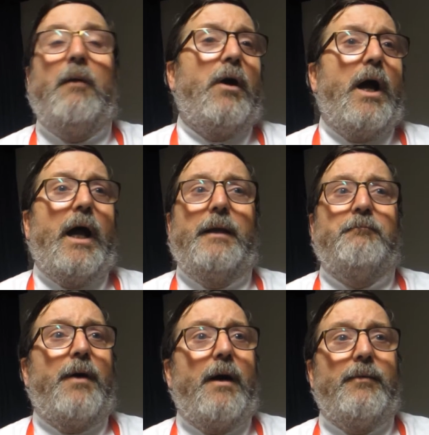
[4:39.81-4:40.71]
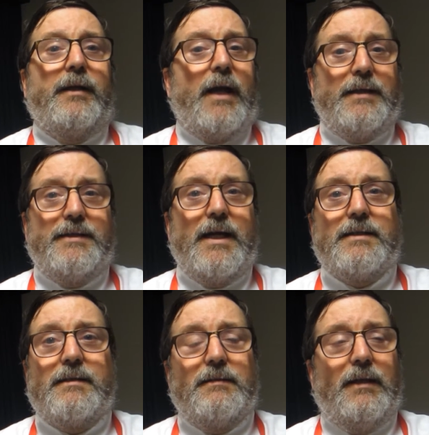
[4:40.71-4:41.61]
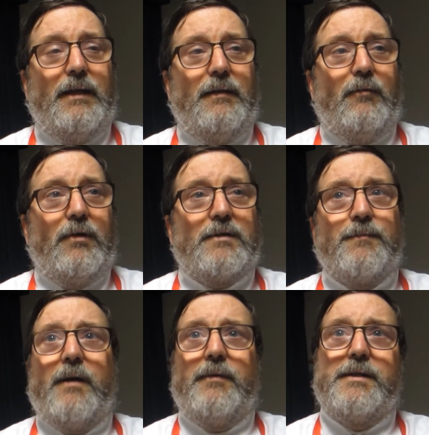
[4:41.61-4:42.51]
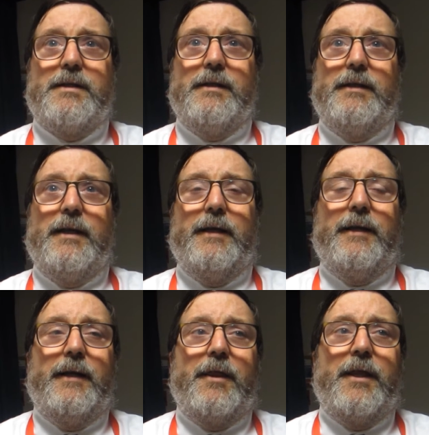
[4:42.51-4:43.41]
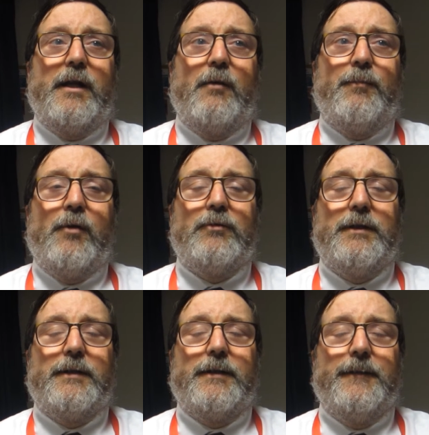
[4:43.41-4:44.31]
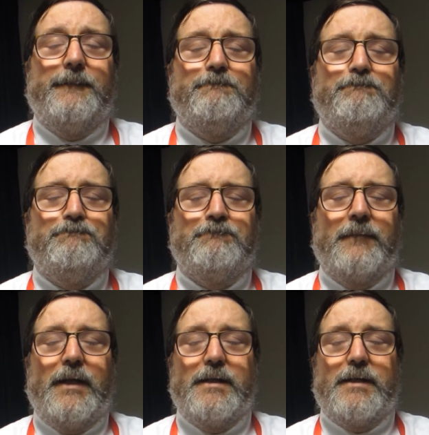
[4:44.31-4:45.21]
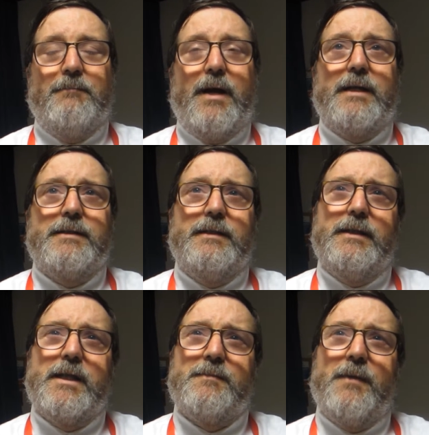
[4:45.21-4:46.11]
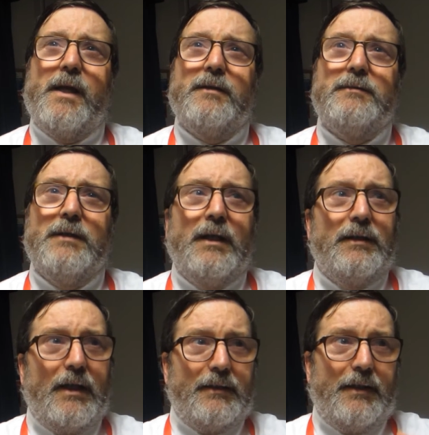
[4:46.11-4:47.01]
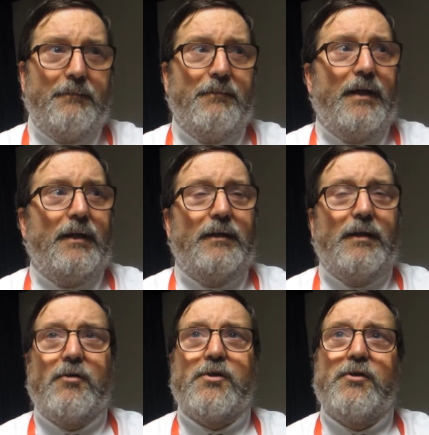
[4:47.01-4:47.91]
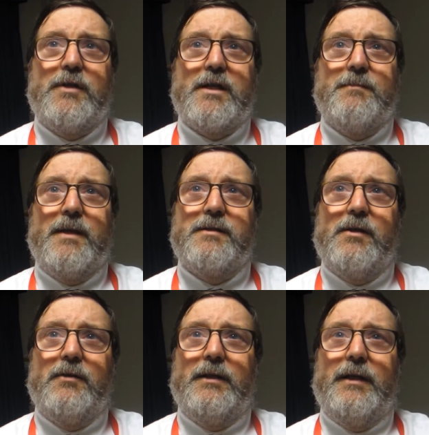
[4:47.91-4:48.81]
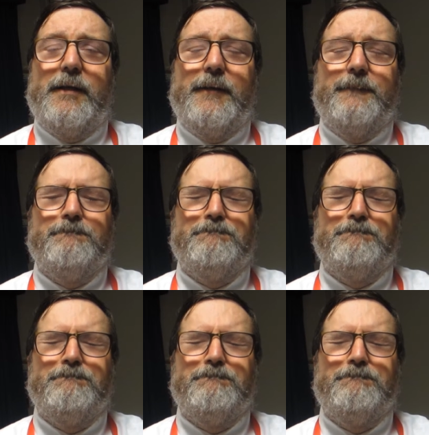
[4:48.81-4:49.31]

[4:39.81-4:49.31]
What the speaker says: I just was published in the therapeutic, there's a magazine in Spain that Leoncho just mentioned, the